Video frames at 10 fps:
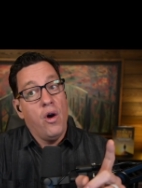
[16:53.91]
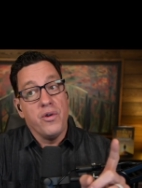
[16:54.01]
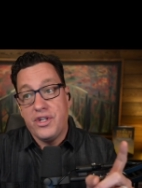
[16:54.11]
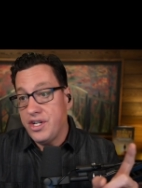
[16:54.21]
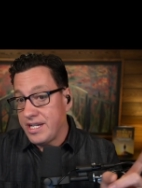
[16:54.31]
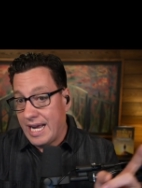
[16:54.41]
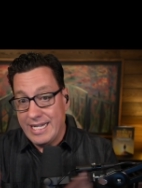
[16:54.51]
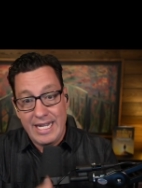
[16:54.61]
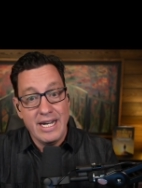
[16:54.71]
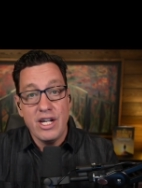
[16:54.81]
or just
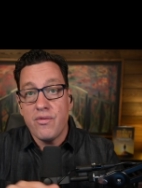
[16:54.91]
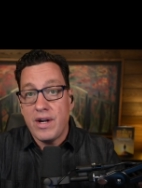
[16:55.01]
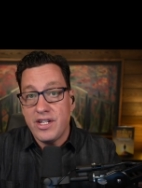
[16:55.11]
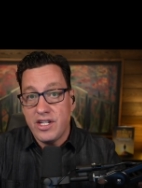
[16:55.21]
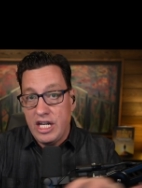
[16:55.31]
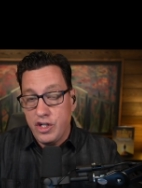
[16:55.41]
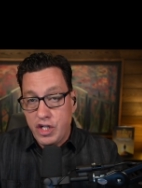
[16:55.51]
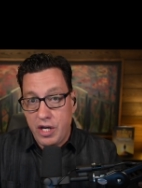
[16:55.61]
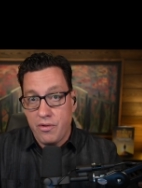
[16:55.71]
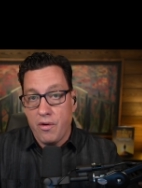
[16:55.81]
identity crisis in
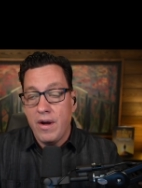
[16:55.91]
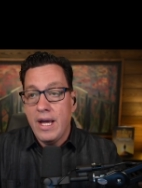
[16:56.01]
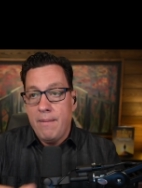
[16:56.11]
general,